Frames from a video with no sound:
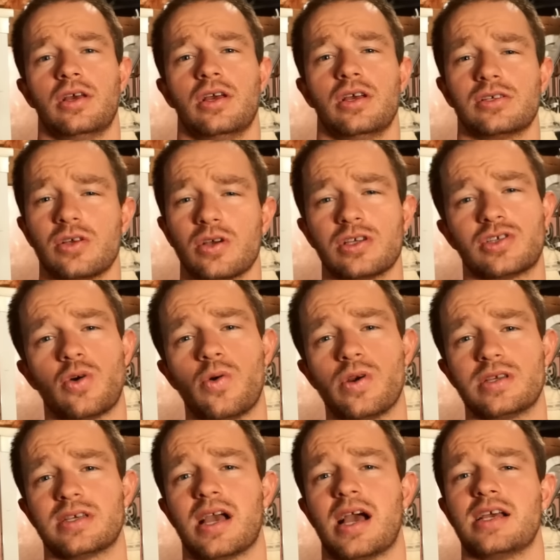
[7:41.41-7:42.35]
So as
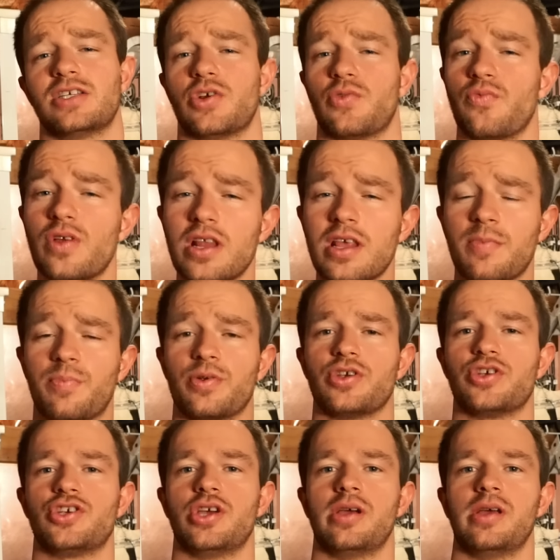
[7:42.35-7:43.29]
always, guys, I really
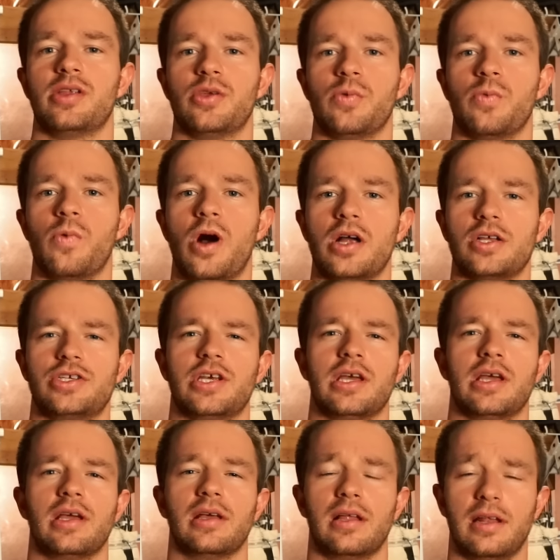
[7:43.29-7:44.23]
appreciate you
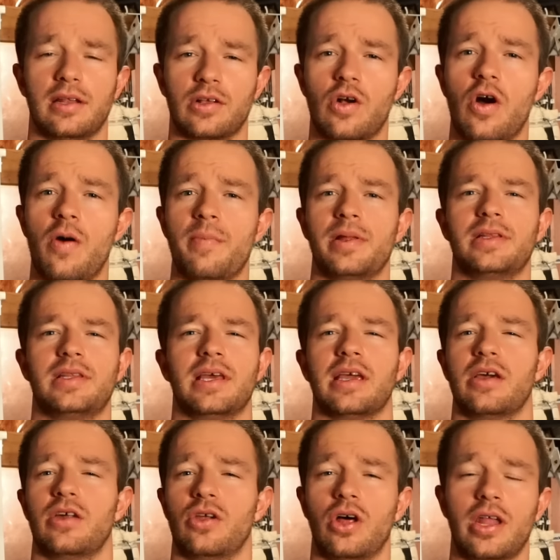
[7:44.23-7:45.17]
watching and commenting
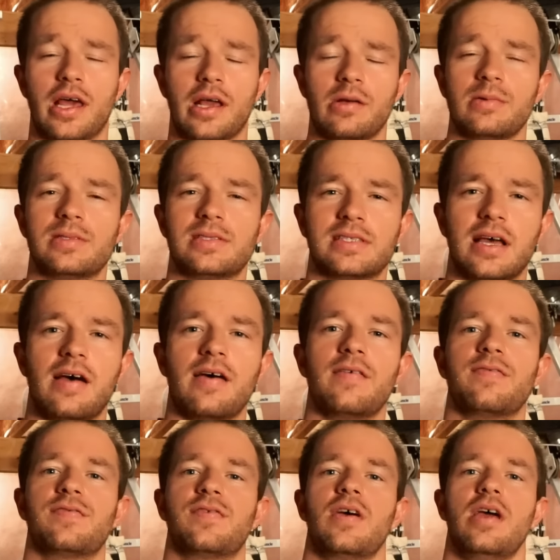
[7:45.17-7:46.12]
and all that good stuff.